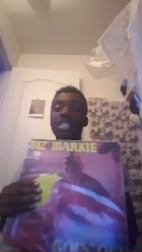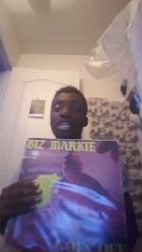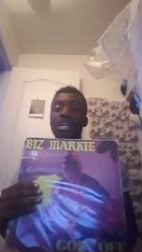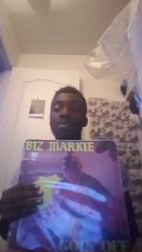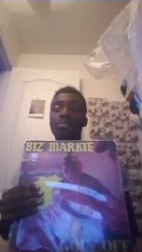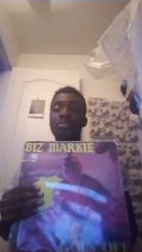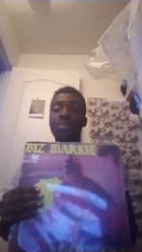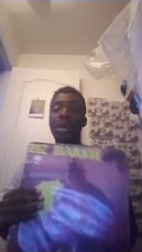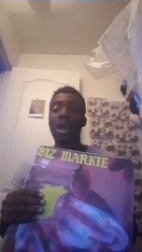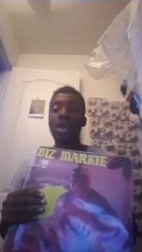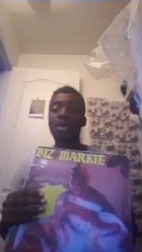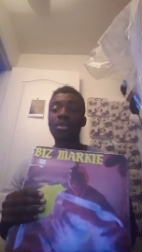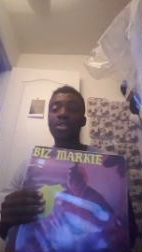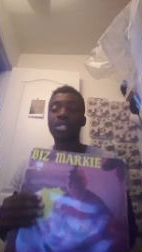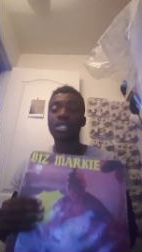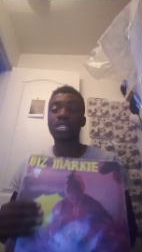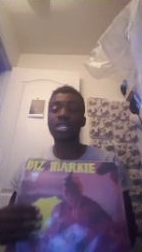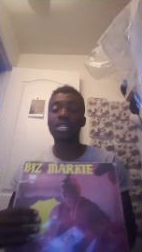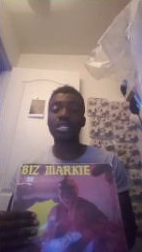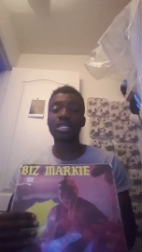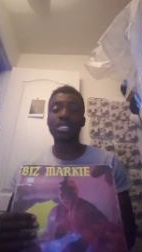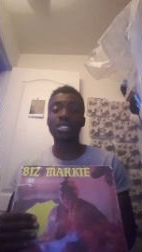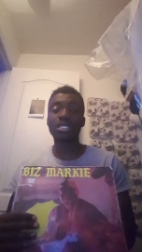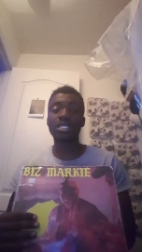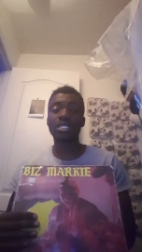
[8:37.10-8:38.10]
thing about it
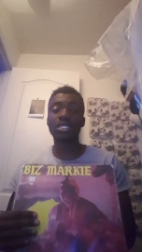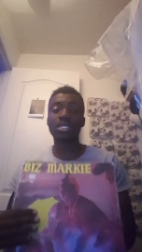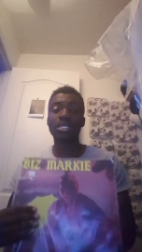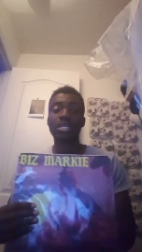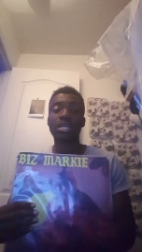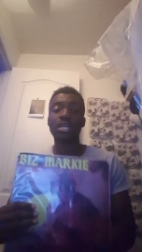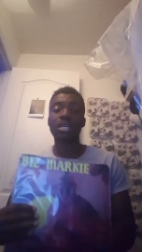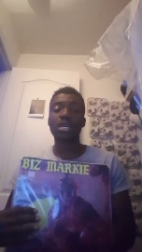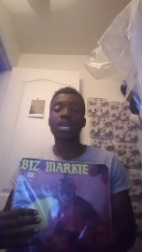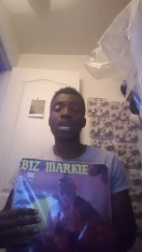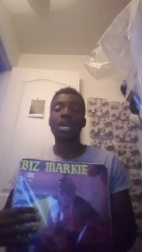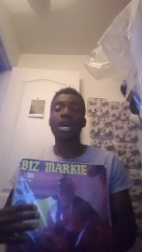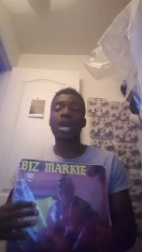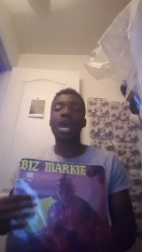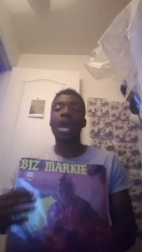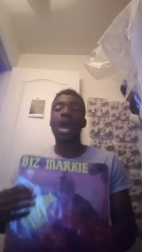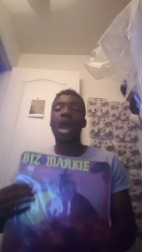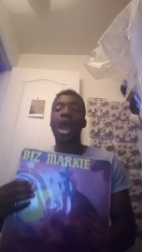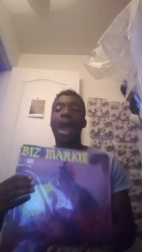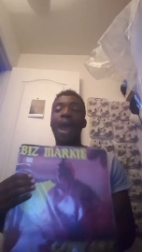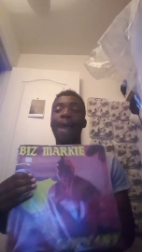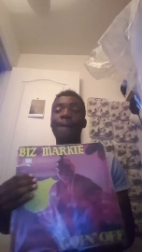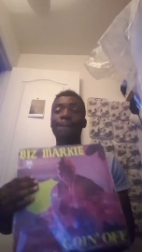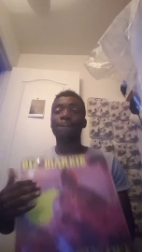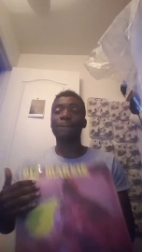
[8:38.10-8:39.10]
is,
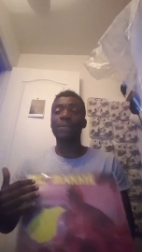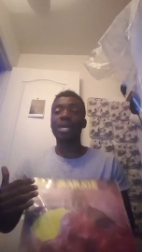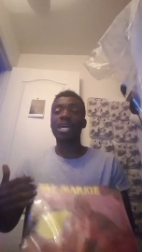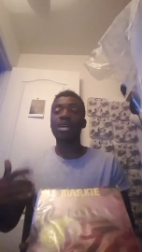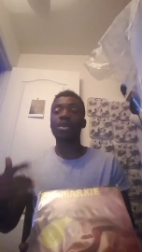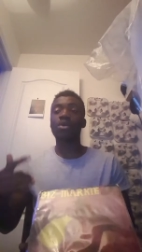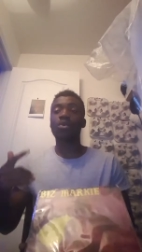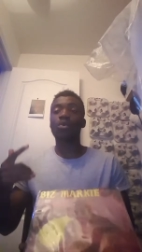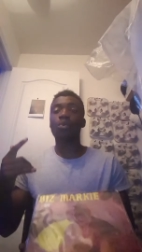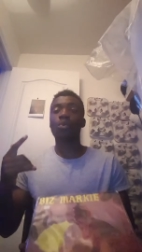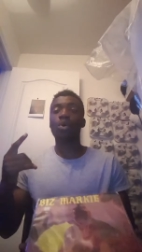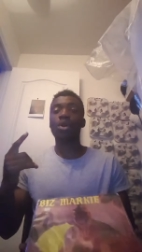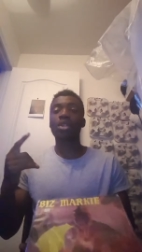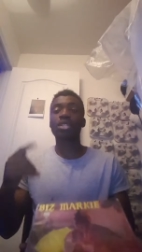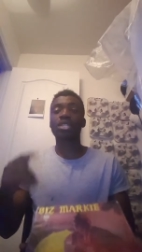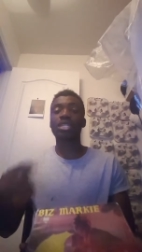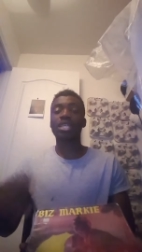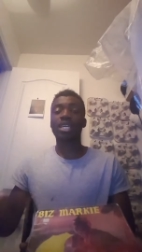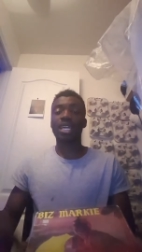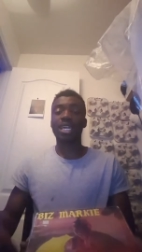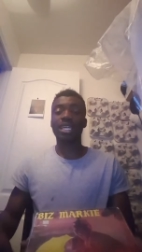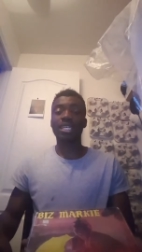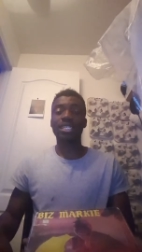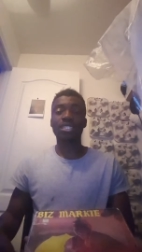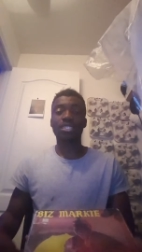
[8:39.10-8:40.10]
I met one of
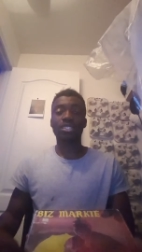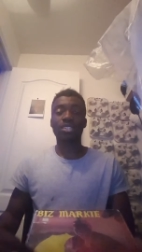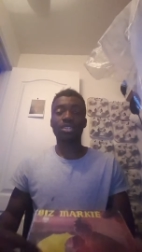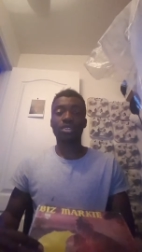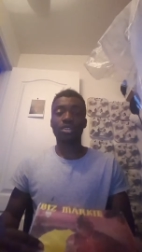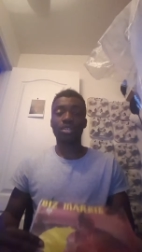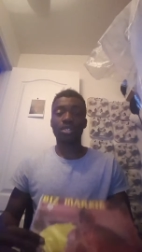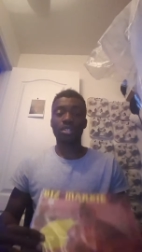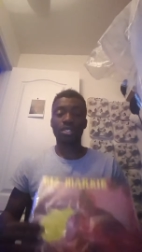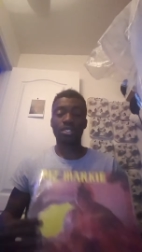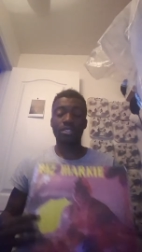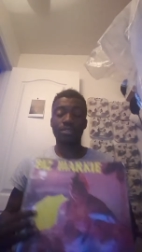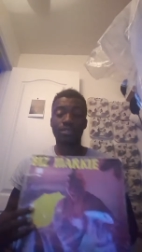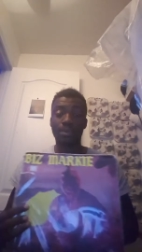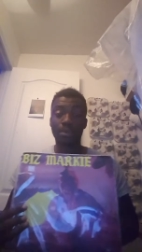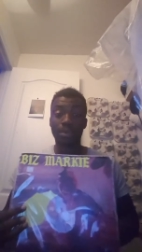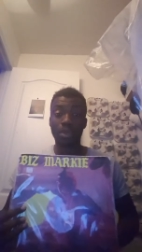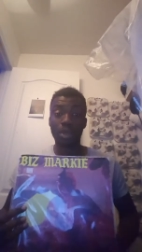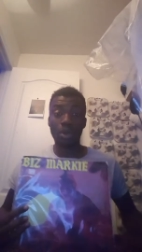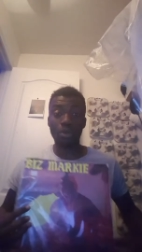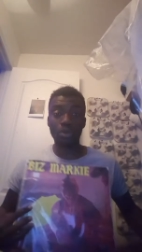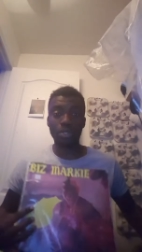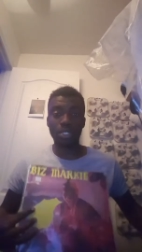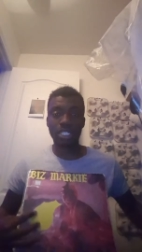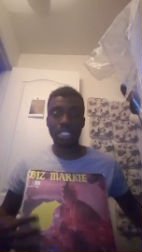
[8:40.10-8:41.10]
the interns from
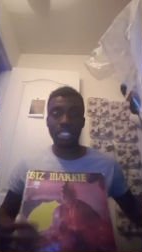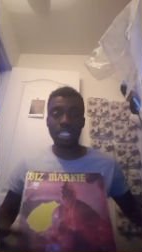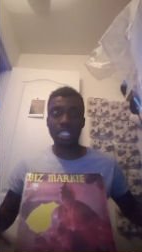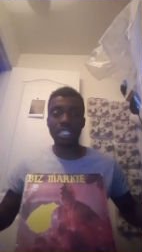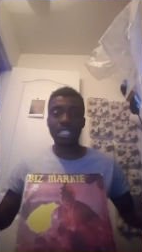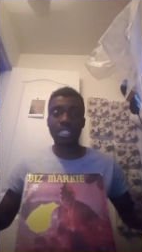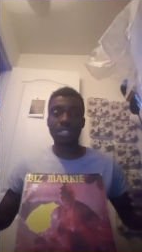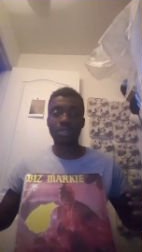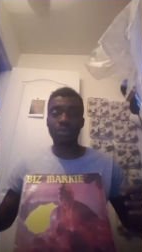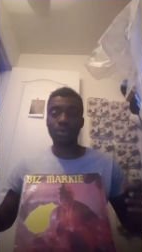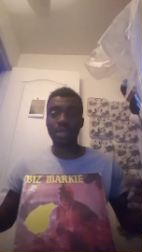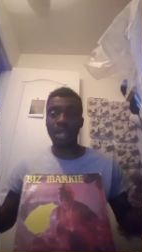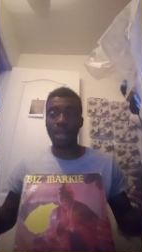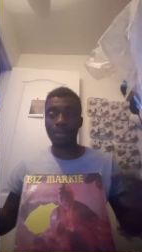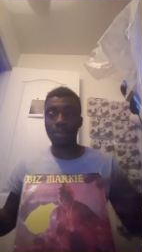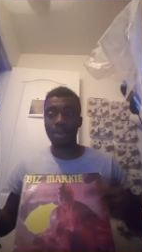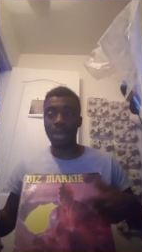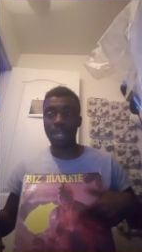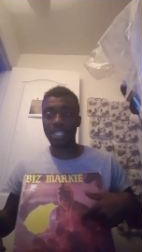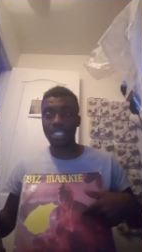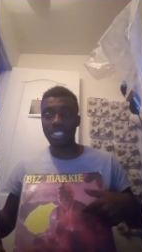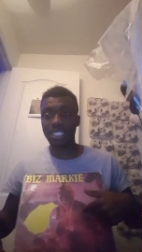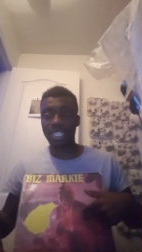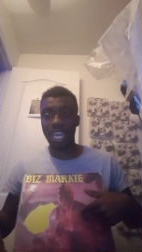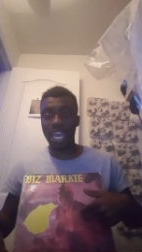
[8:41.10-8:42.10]
Cold Chillin' when I
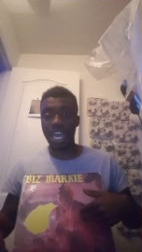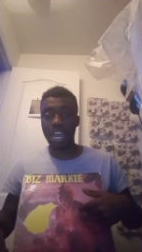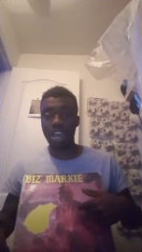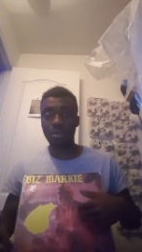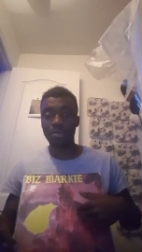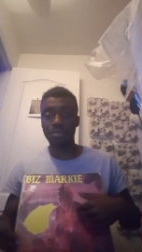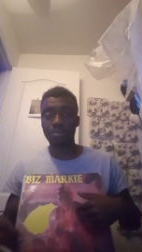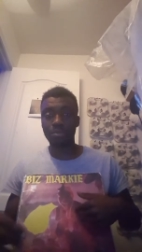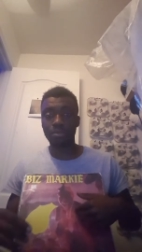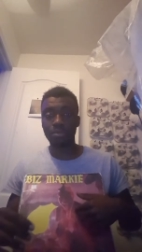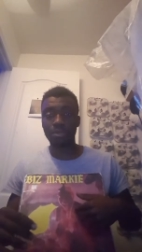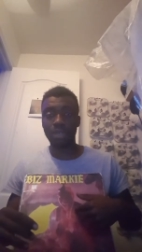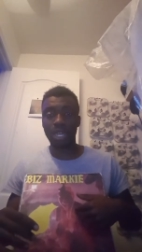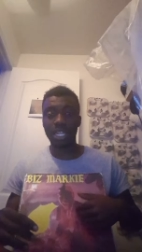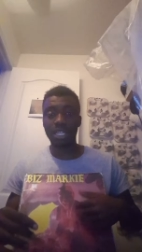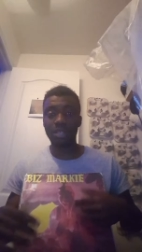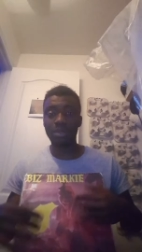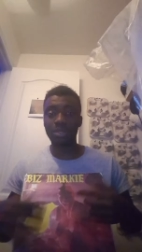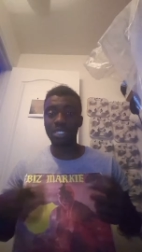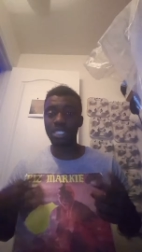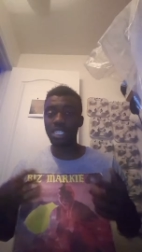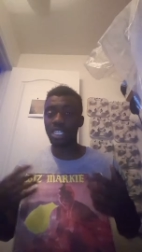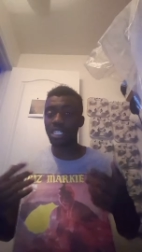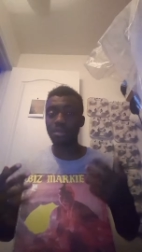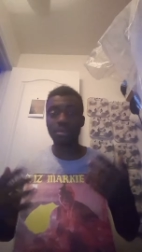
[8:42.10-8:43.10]
bought this album, and he
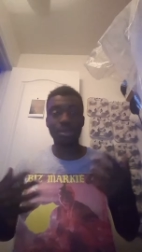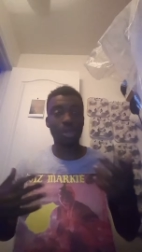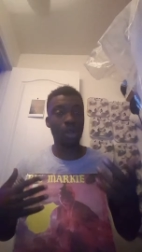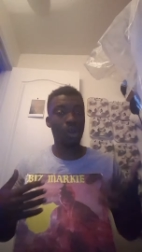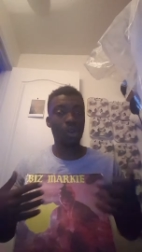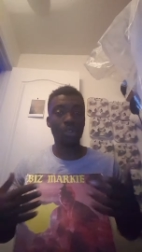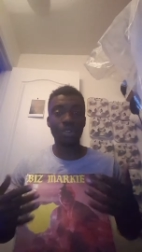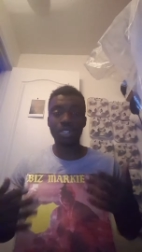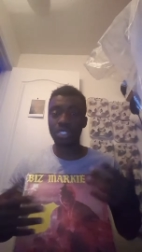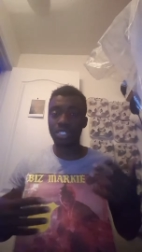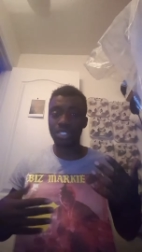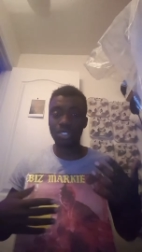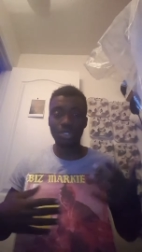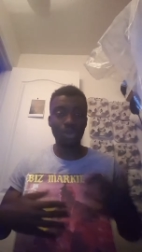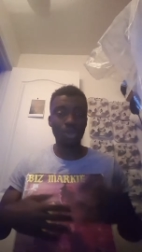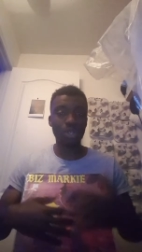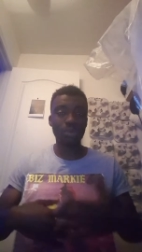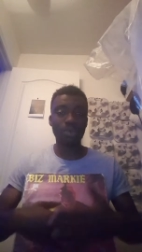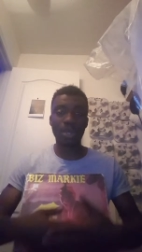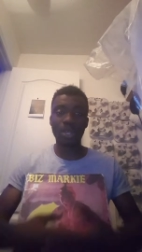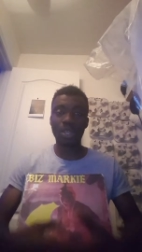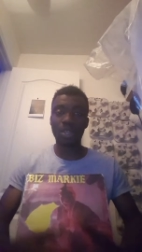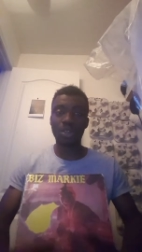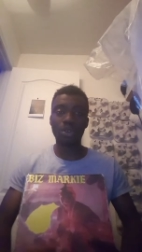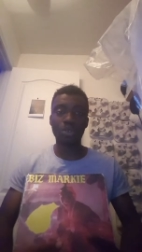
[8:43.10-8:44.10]
was telling me all these stories
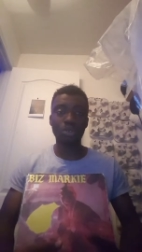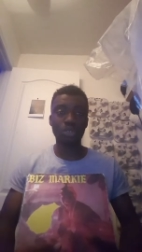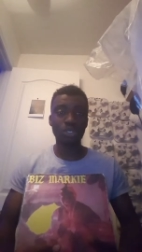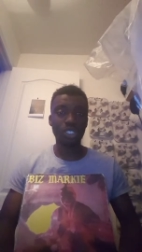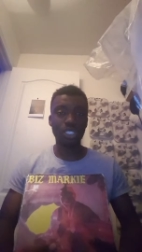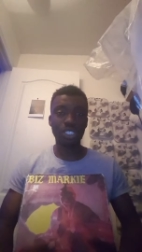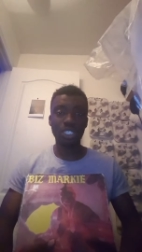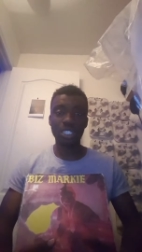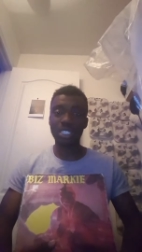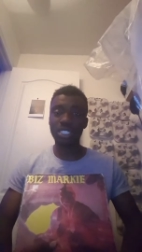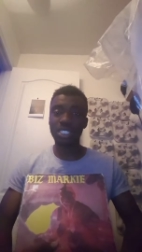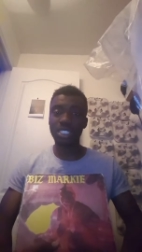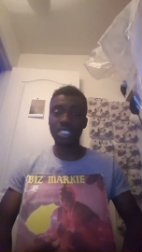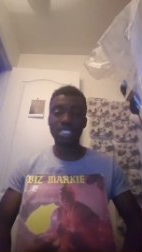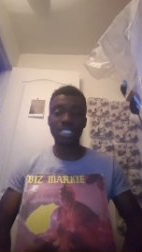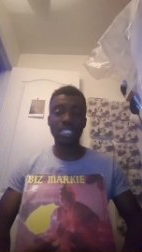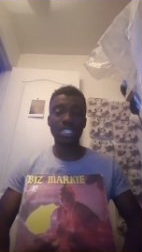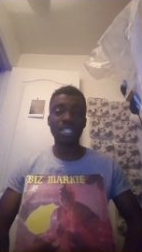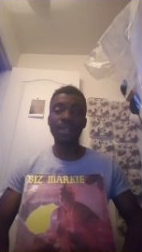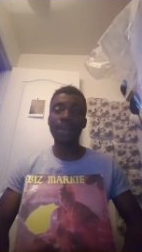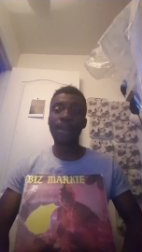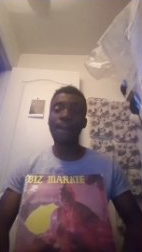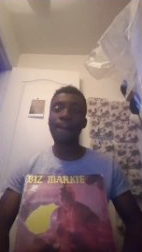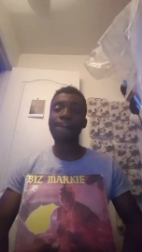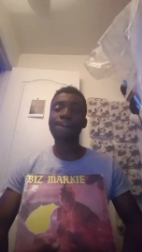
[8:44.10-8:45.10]
about Cold
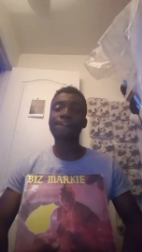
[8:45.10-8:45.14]
Chillin',